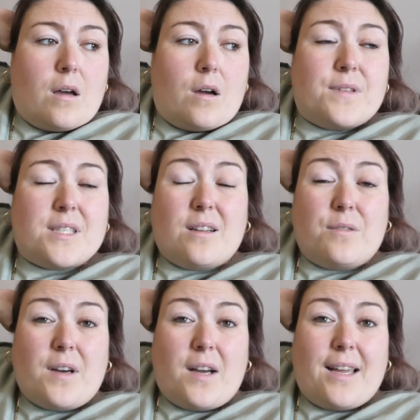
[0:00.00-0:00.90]
of the
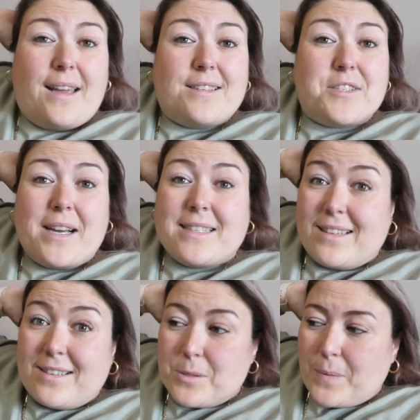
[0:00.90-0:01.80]
stuff that I dyed
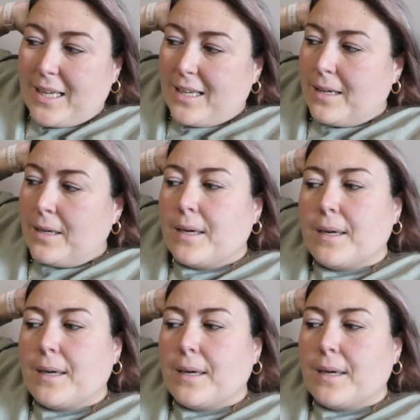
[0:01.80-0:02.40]
last week.